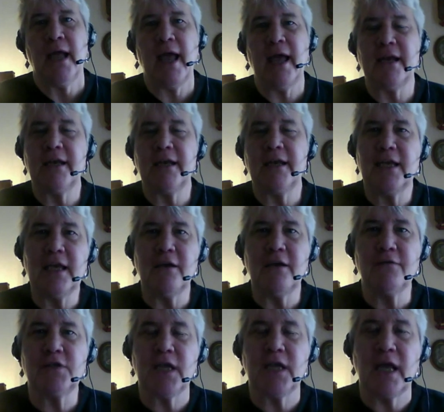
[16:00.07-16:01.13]
and
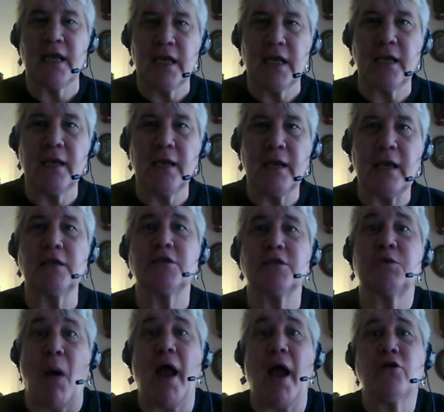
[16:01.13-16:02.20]
gives and
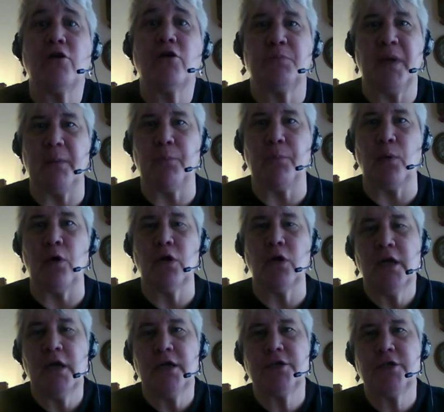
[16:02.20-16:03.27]
inspires
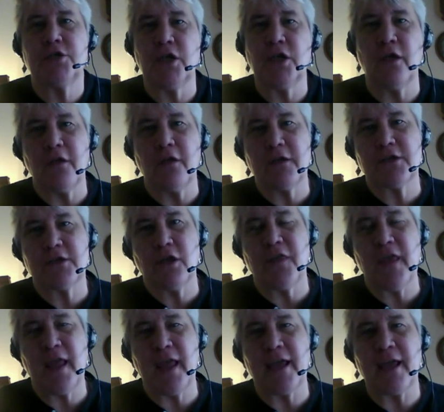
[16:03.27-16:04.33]
people to
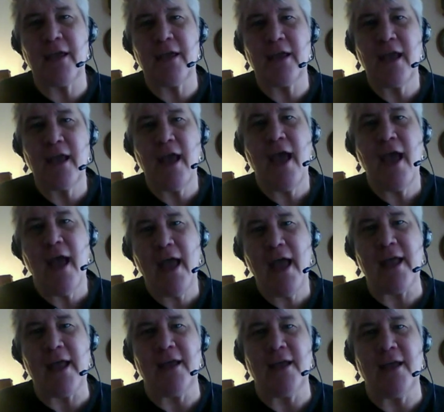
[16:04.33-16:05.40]
think,
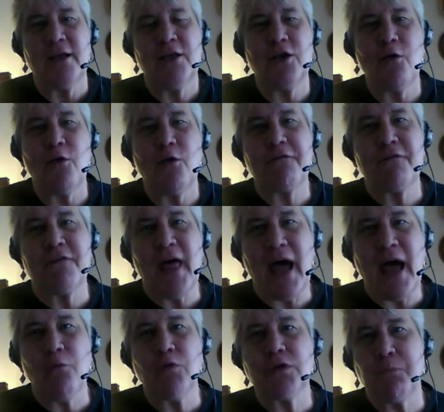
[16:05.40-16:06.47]
hey, if
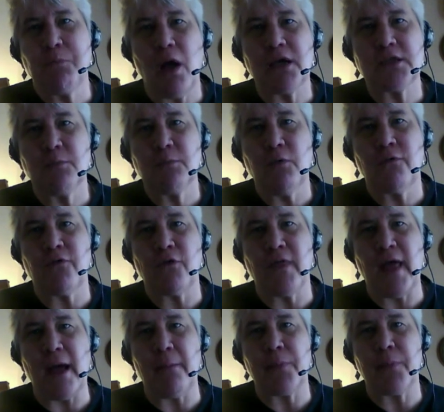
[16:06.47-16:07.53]
that was possible for
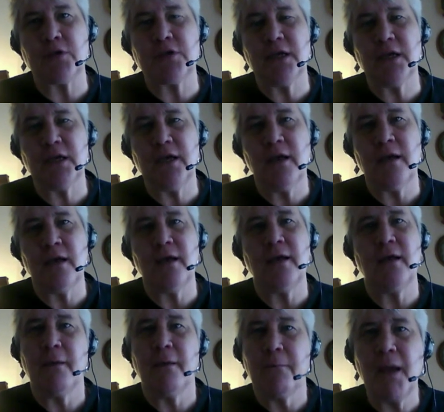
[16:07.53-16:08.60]
that person,
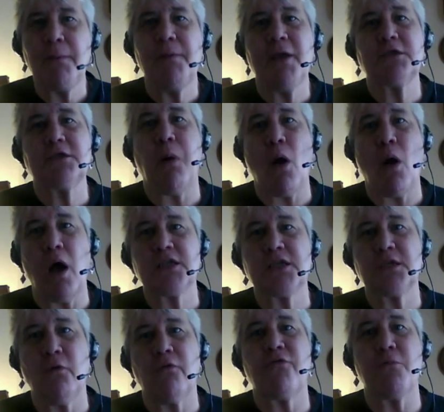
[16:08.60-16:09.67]
maybe it's
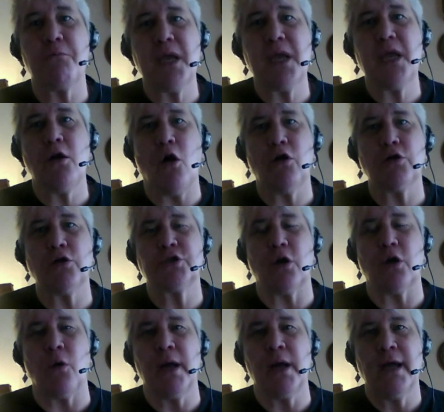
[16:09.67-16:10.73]
possible for me
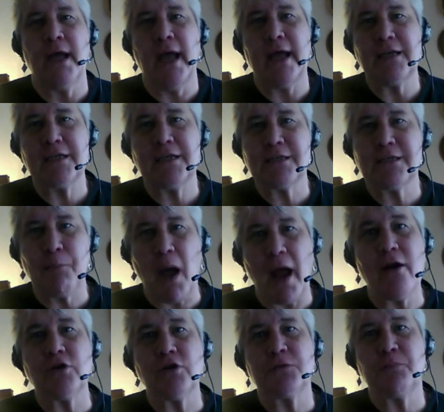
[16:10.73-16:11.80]
also, and
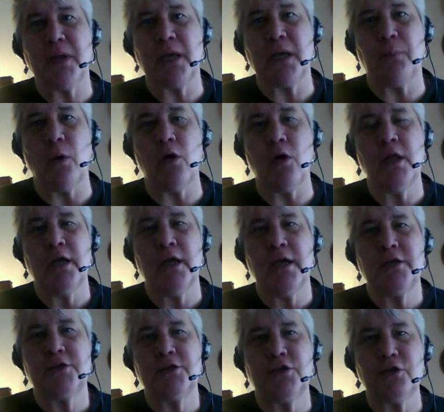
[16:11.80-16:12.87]
inspires people
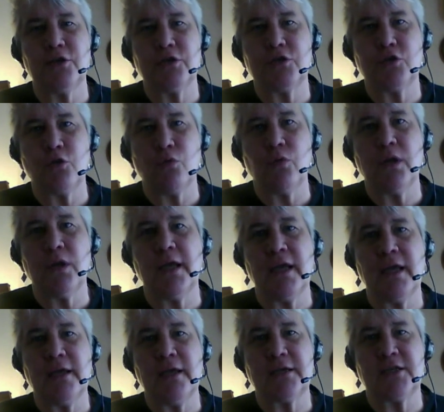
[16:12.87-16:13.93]
to
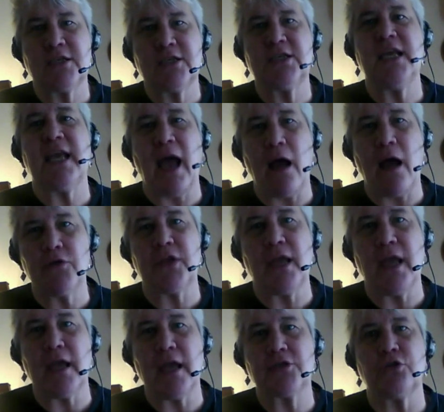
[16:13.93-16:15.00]
really seek out
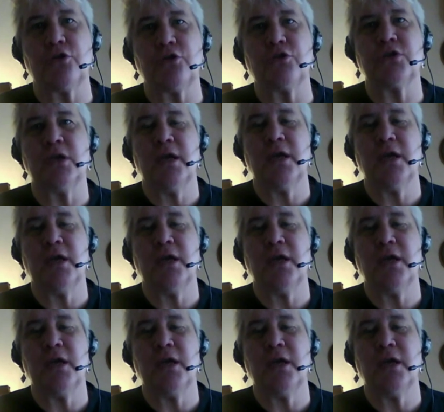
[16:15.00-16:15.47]
the answers